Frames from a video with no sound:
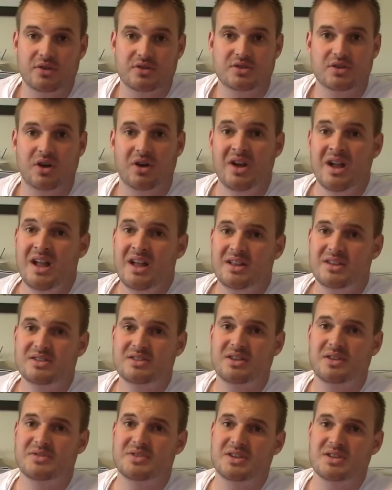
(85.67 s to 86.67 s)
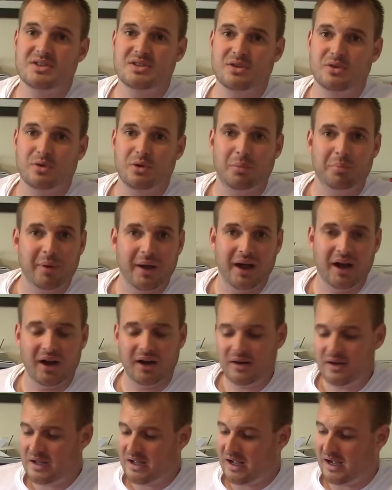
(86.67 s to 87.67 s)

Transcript: So this stuff's easy to repair.